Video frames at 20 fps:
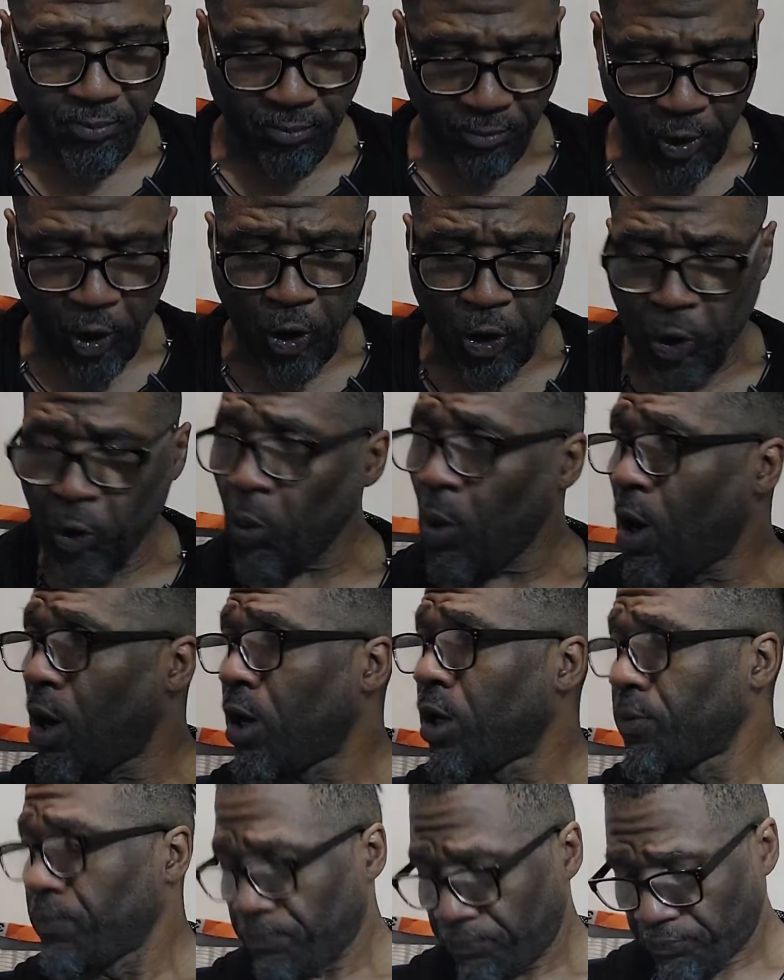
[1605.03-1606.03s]
because you
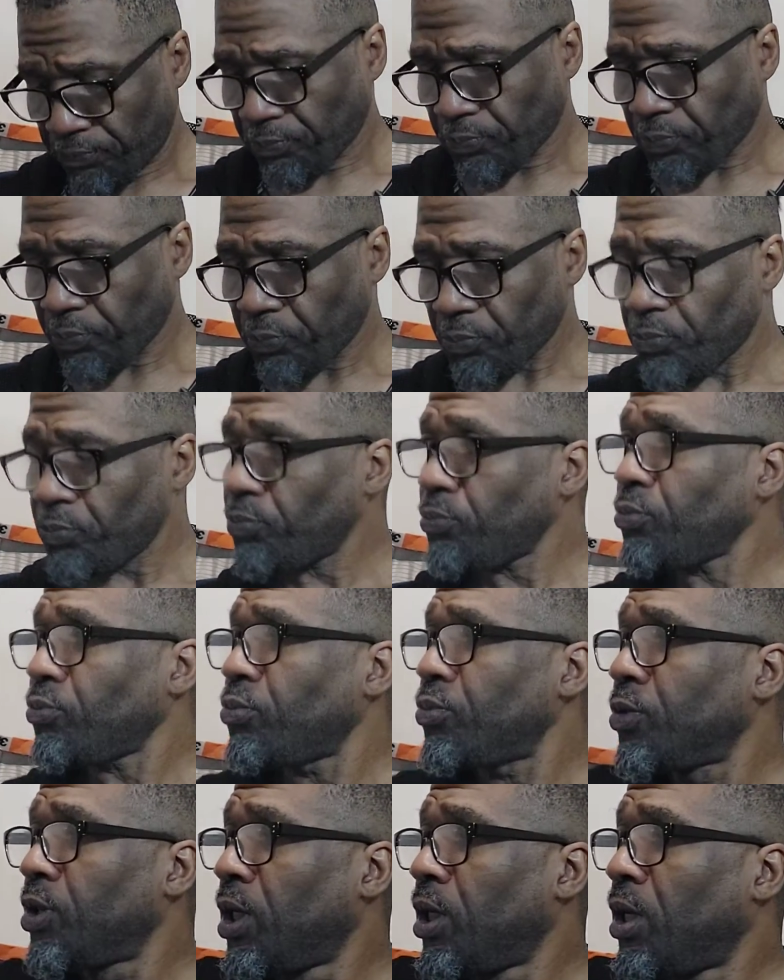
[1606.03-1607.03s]
are,
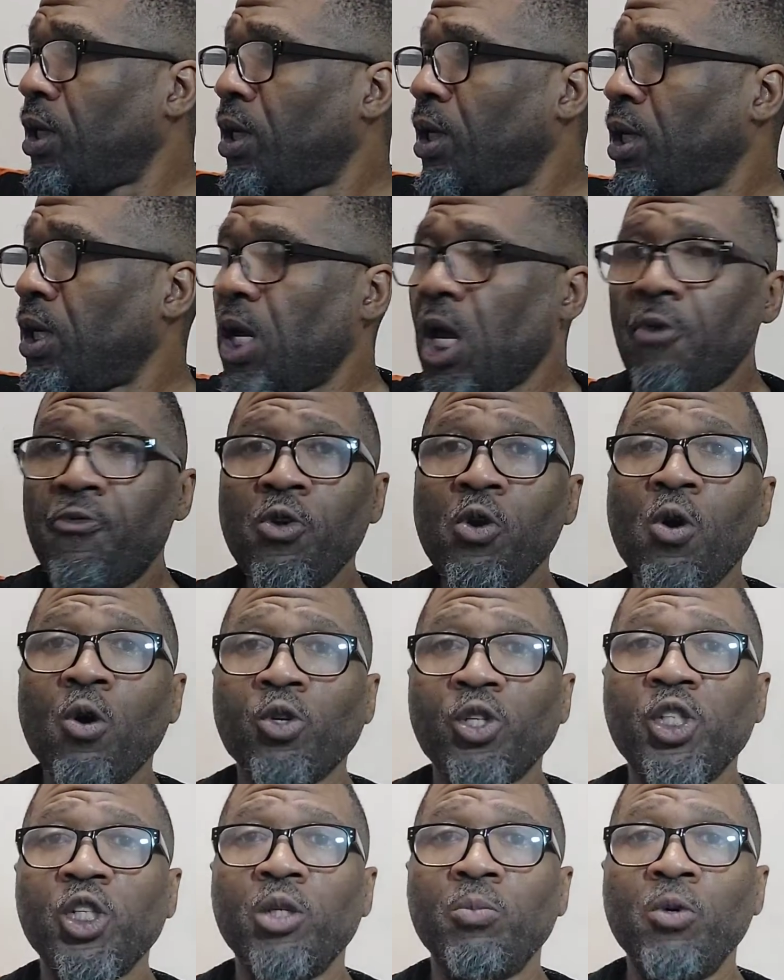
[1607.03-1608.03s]
if you go
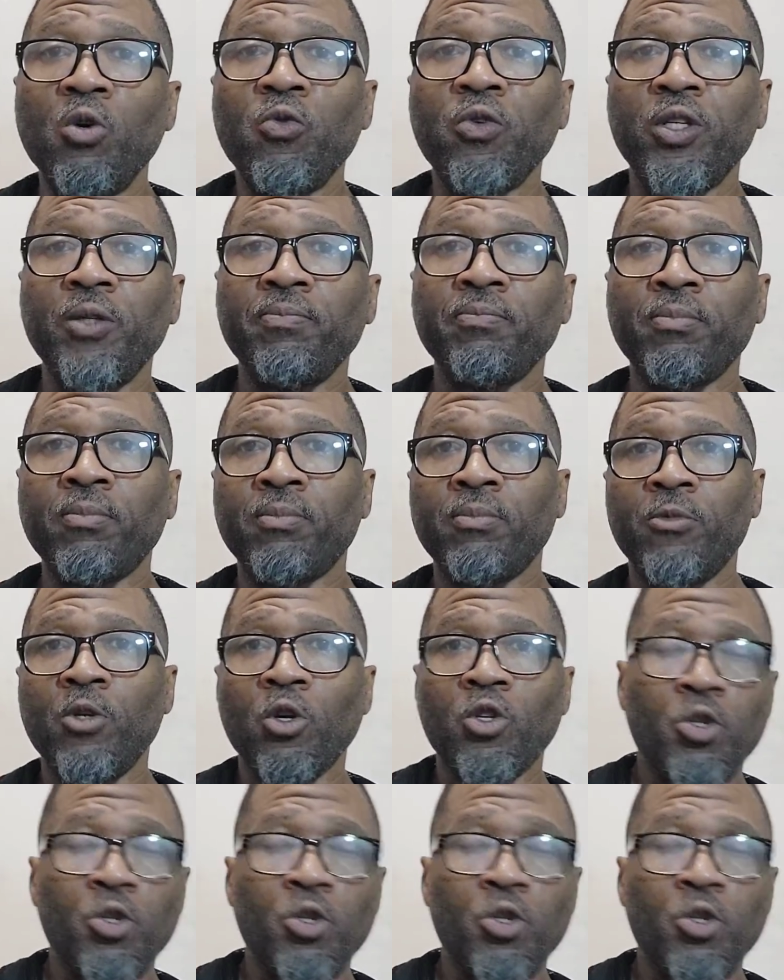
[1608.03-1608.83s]
see the movie, your